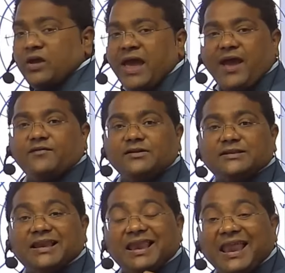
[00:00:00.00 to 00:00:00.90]
having
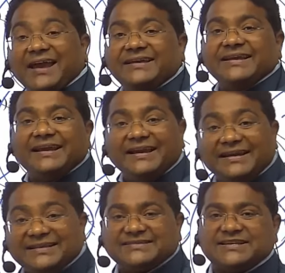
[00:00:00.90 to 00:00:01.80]
the light
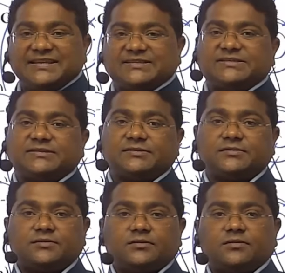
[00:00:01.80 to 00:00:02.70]
industries.
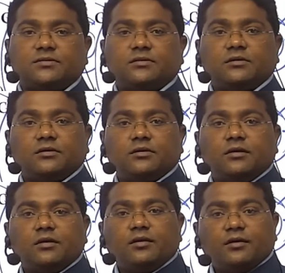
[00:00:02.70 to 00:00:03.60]

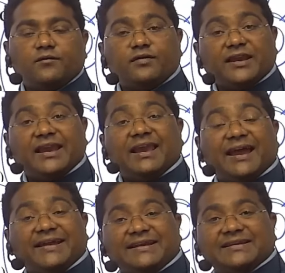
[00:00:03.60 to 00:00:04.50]
Very
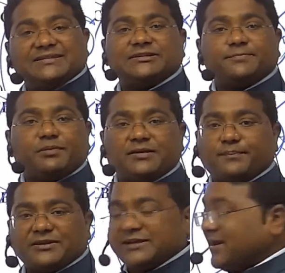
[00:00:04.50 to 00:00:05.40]
light industry
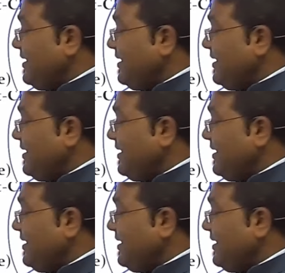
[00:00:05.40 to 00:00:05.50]
present,